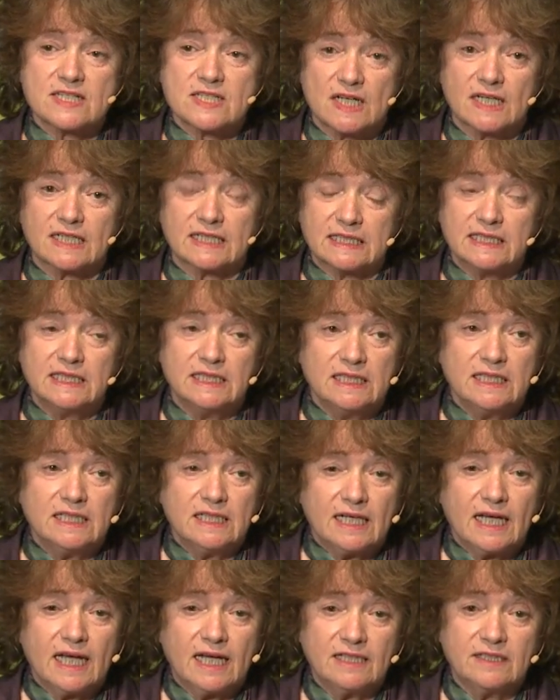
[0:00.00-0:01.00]
study,
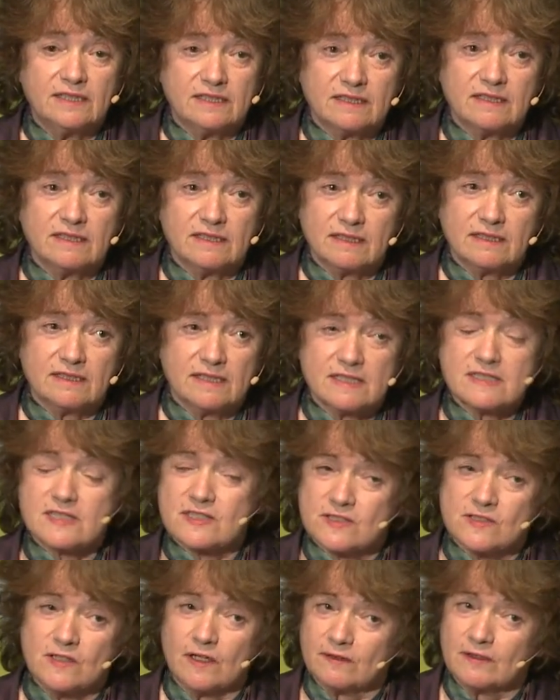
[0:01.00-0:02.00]
and
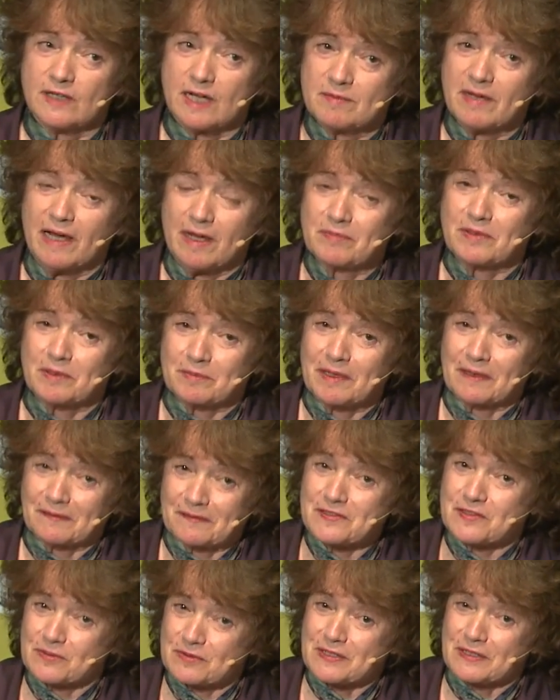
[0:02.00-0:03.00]
it's not that I'm happy about
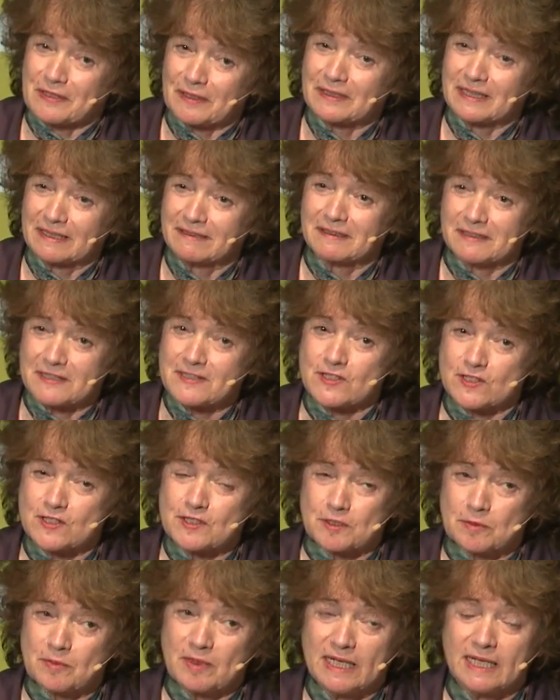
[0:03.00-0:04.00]
this result. I think this is
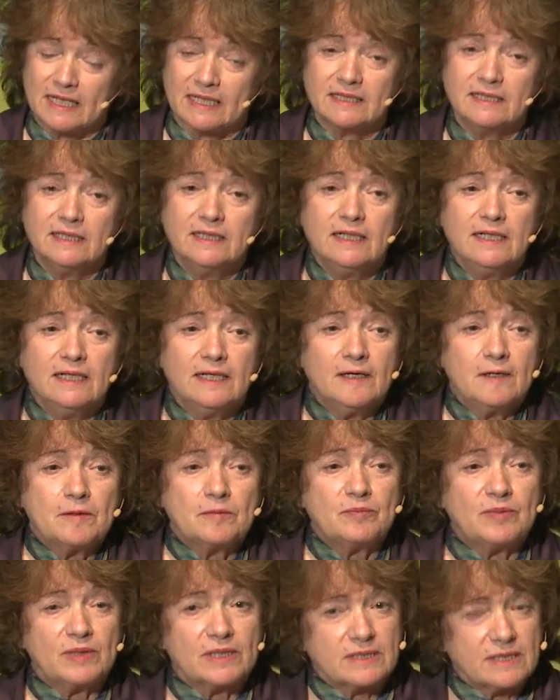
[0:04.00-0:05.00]
too bad.
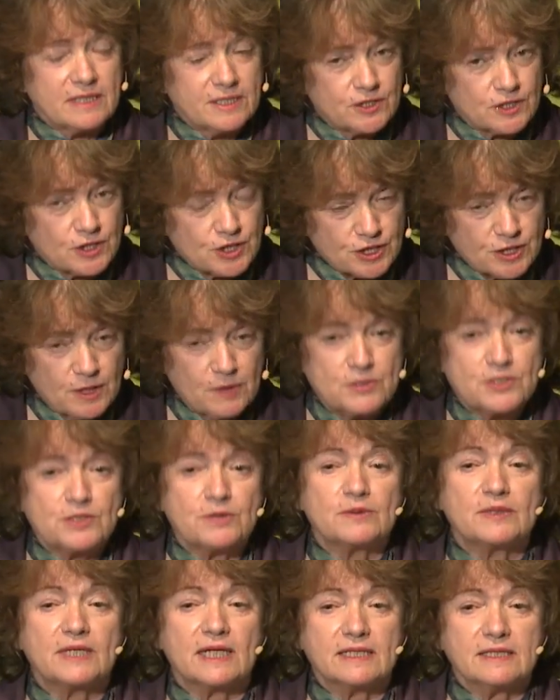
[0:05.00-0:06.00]
But it just shows
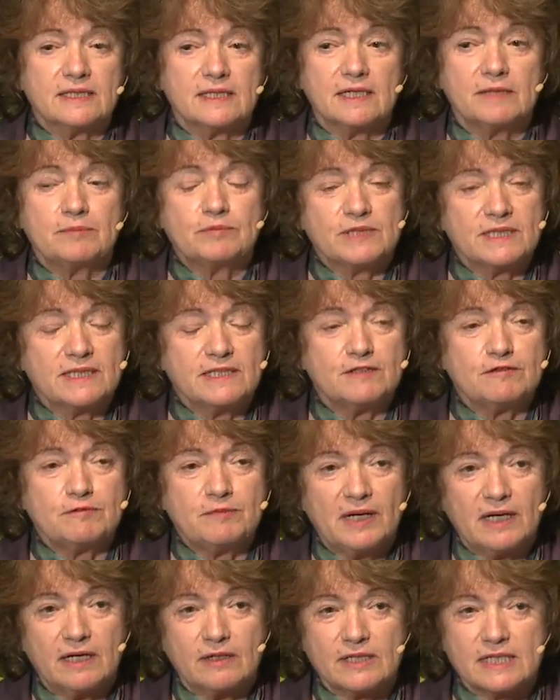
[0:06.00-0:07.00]
you that the predictive
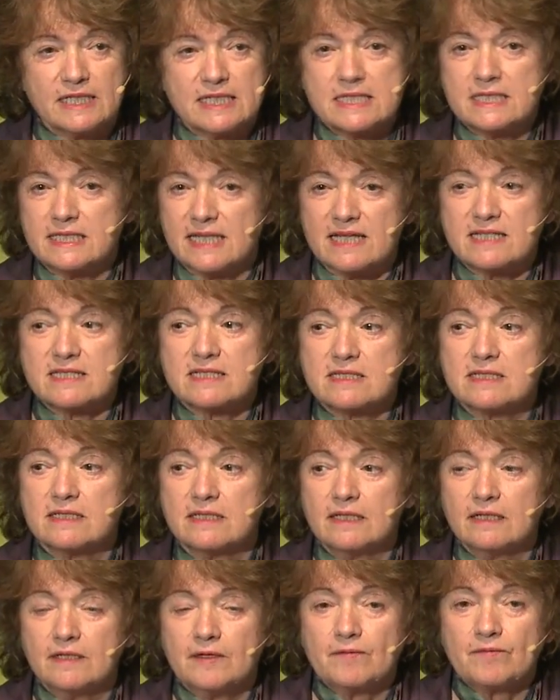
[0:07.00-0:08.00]
power is less
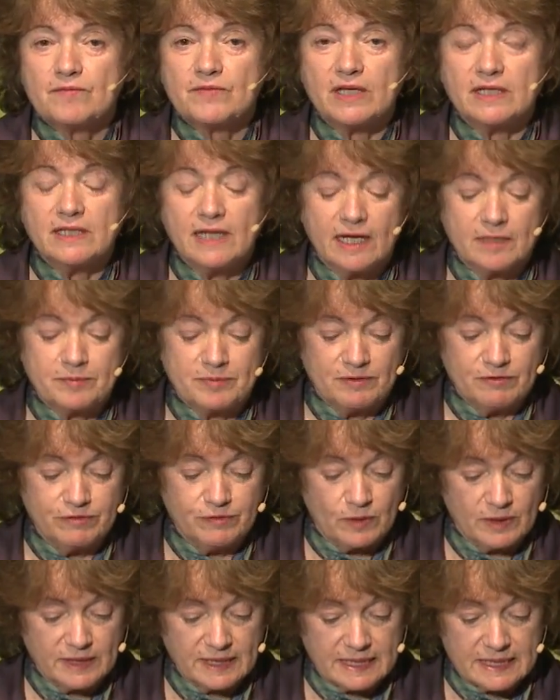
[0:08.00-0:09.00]
than had been
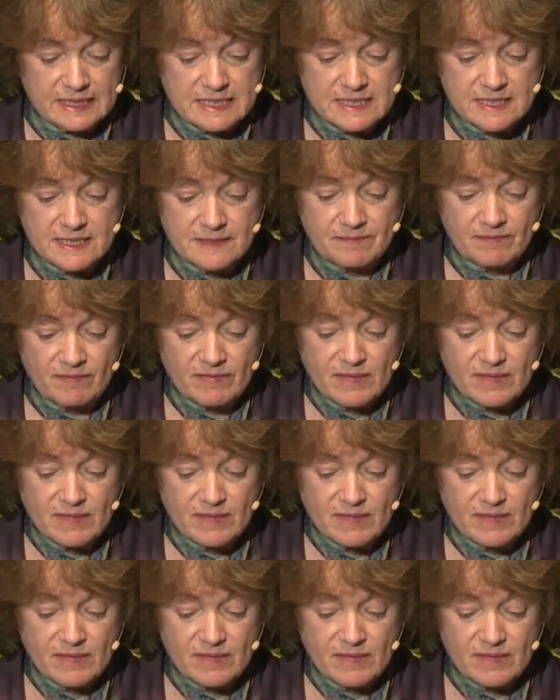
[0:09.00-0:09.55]
forecast.